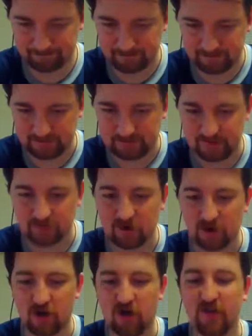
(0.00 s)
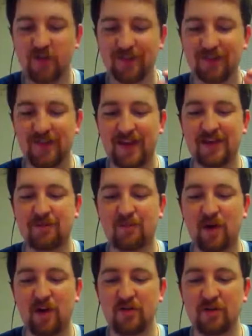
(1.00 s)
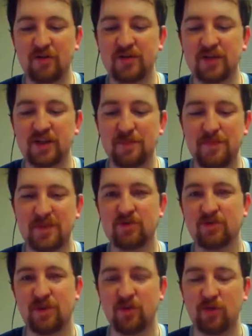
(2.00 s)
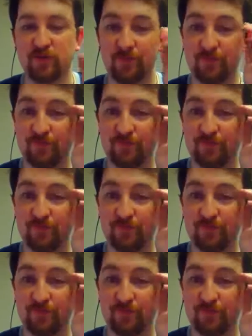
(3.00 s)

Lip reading: And it is called Layton Brothers Mystery Room.